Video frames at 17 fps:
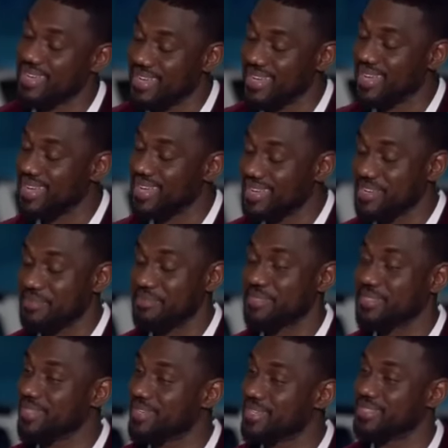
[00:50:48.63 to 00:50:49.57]
I
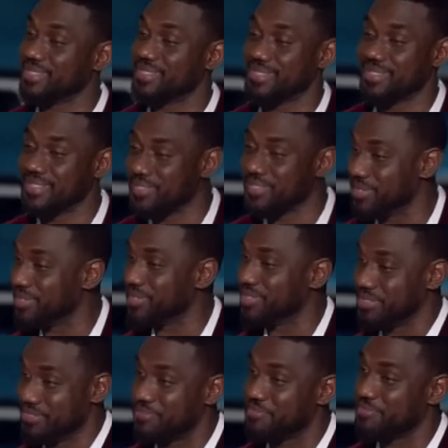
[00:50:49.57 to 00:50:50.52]
am not
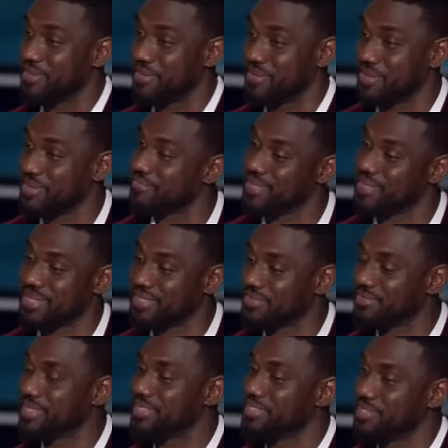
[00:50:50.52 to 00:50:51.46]
going to fail if
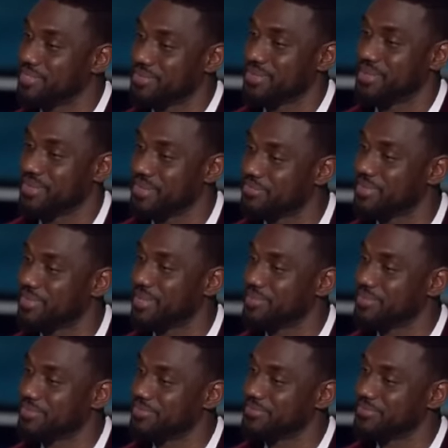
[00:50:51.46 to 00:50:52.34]
that's what you're worried about.